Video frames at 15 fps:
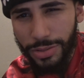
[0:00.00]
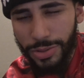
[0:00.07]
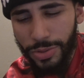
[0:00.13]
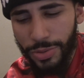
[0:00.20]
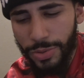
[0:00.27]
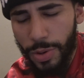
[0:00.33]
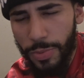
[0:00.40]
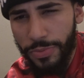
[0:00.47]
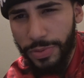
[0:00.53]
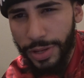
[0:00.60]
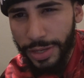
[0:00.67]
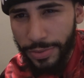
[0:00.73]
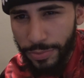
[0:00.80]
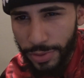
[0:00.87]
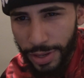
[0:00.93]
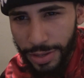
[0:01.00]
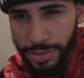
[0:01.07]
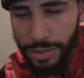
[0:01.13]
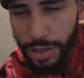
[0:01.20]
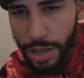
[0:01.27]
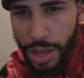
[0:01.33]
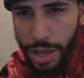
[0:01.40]
So hopefully I give you
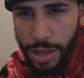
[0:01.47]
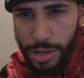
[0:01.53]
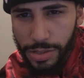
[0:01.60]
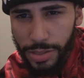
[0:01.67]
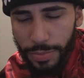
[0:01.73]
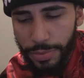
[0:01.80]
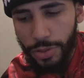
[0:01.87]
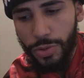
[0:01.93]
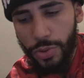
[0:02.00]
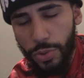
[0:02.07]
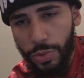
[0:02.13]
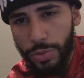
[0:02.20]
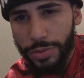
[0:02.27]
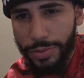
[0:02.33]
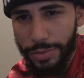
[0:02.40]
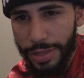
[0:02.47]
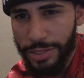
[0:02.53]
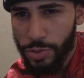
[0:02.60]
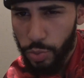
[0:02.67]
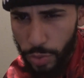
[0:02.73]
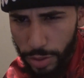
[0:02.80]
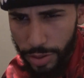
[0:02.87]
guys something cool
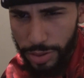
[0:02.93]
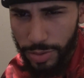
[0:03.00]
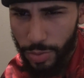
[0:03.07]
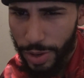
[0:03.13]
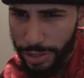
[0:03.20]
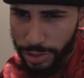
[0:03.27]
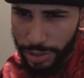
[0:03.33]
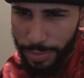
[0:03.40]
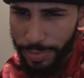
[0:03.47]
that's worth watching.